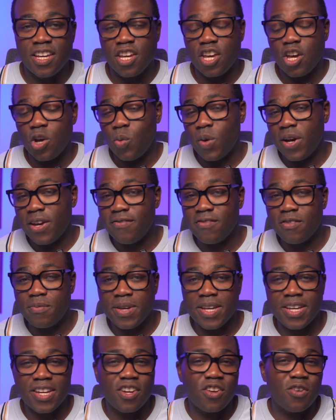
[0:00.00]
Go away from
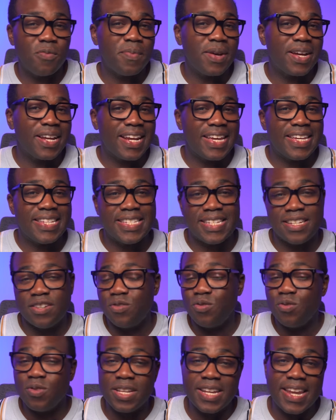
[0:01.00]
it and come back later
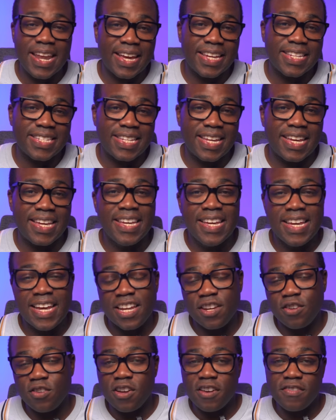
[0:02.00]
or the next day,
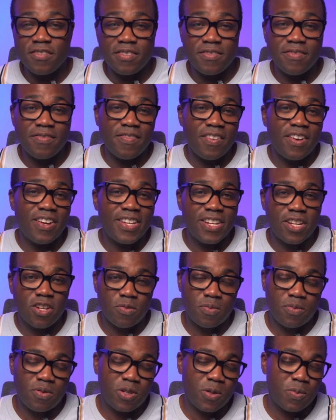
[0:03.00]
and you'll often find that
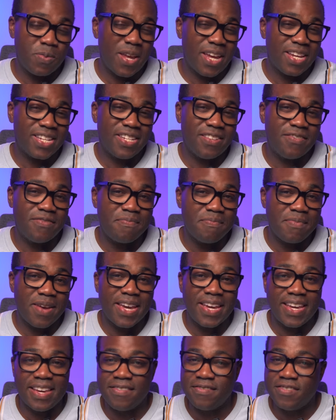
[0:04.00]
your perspective
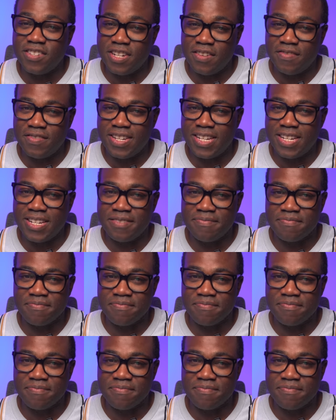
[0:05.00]
may have shifted.